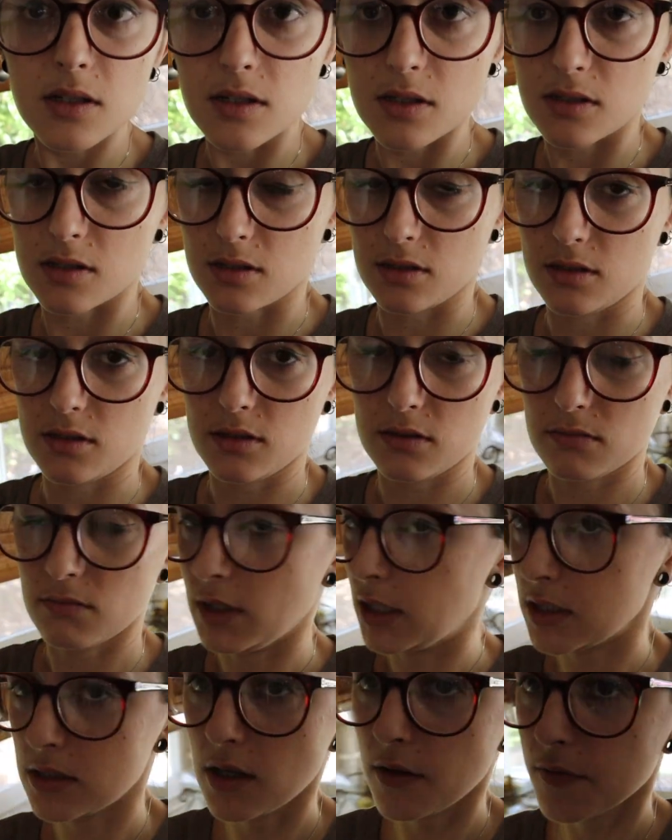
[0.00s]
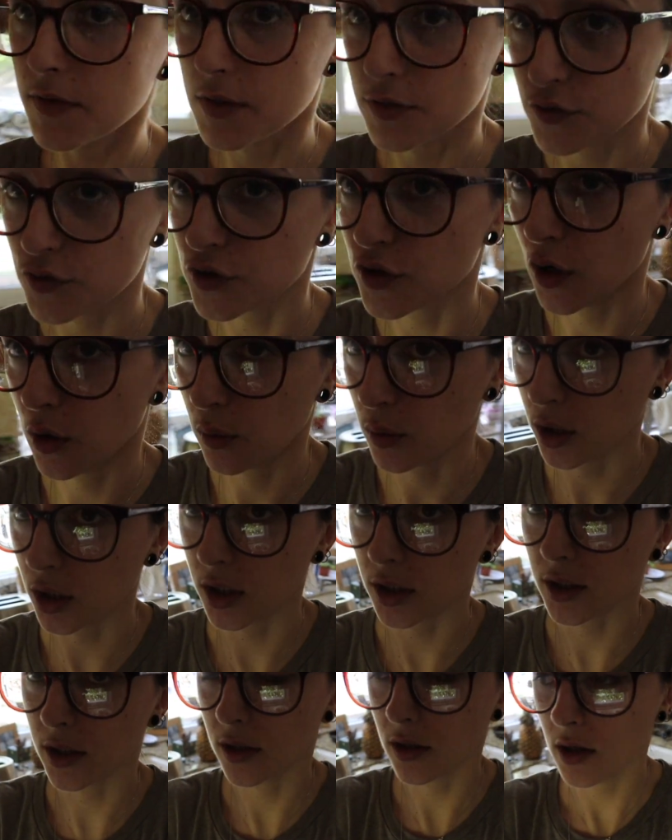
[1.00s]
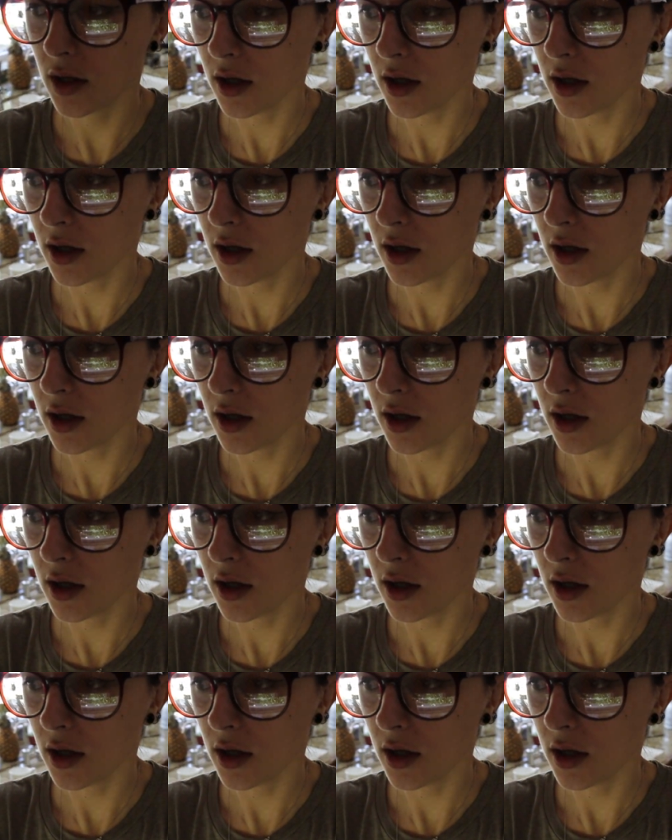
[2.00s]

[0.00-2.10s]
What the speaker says: stuff is so good.